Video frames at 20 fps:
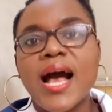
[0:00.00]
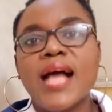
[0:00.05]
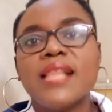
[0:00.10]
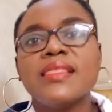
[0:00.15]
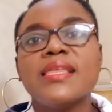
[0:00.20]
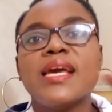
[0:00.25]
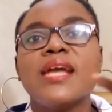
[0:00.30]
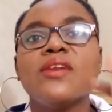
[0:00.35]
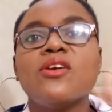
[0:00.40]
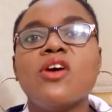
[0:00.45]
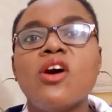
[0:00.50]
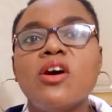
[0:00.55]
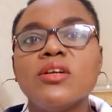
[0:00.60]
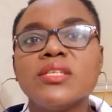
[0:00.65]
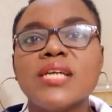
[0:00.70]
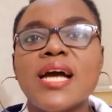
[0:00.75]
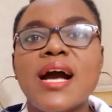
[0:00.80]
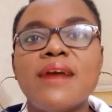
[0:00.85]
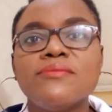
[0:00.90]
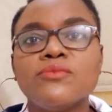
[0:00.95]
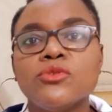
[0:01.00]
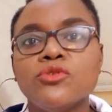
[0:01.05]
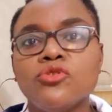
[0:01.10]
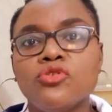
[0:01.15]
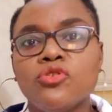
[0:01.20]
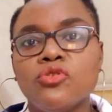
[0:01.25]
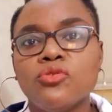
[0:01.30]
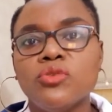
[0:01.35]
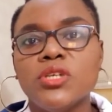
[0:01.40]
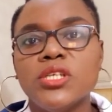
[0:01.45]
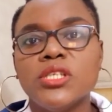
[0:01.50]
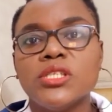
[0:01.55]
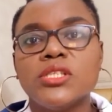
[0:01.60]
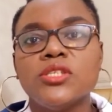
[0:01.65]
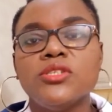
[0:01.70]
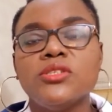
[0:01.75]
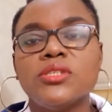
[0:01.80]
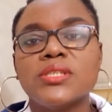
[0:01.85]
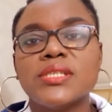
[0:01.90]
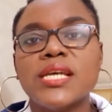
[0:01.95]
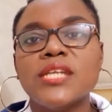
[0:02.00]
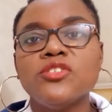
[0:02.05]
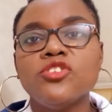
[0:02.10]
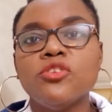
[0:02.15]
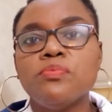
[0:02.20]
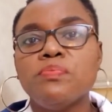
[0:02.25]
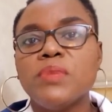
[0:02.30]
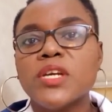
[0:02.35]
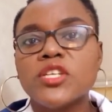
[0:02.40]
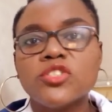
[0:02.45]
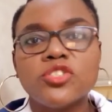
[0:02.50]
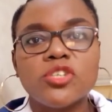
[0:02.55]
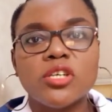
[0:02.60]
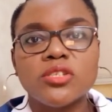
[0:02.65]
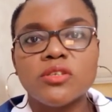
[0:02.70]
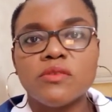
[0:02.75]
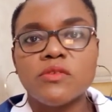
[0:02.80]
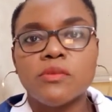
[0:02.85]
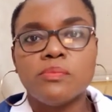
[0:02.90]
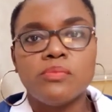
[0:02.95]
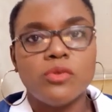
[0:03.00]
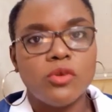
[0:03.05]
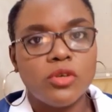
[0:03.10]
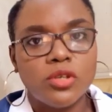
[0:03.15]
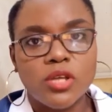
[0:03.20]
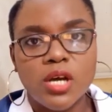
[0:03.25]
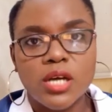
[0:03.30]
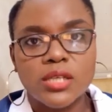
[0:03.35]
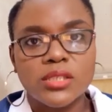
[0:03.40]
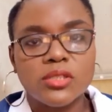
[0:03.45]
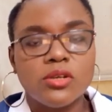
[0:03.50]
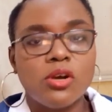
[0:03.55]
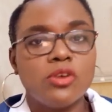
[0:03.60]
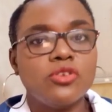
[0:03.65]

And then all they have to do is send you pictures of the product,